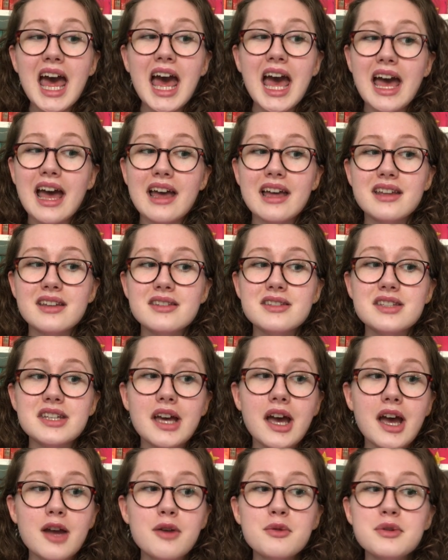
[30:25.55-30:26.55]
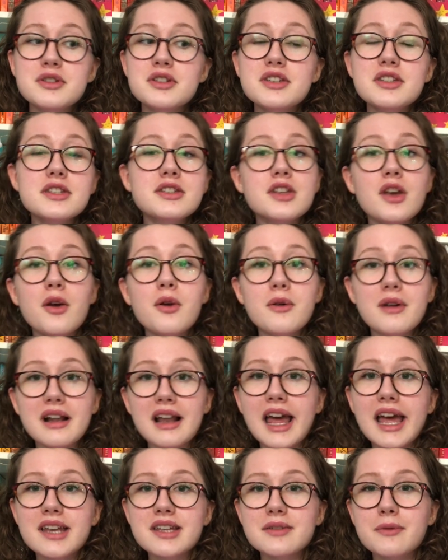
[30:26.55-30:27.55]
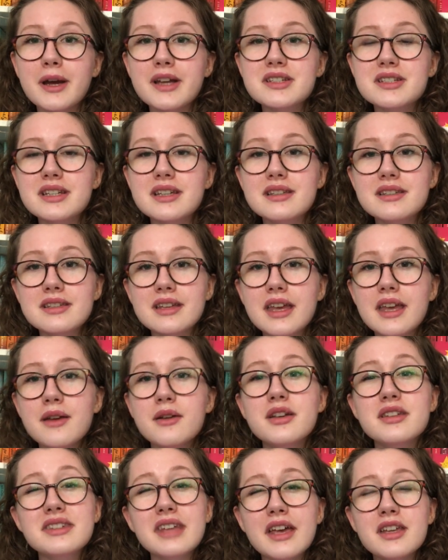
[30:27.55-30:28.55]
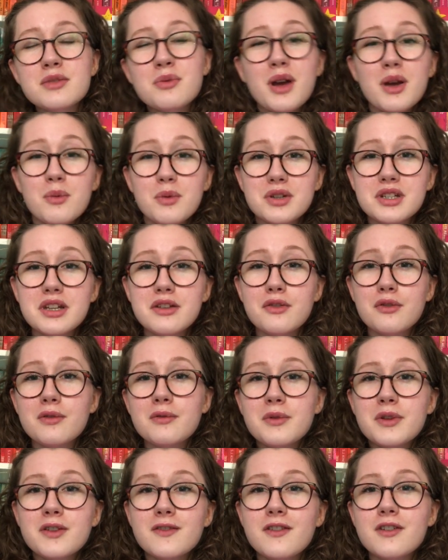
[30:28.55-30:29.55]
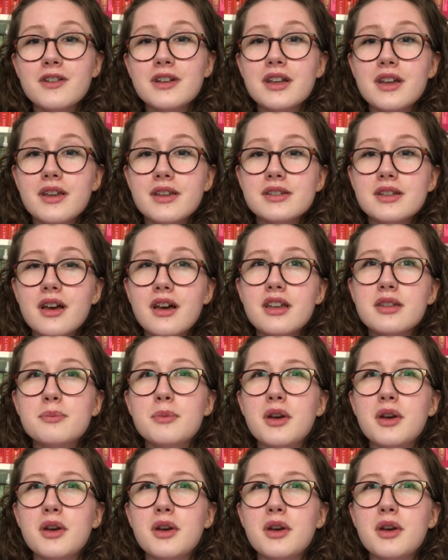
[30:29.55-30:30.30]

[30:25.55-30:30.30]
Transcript: And I was just so glad to actually see it, because that's what I wanted from The Fault in Our Stars,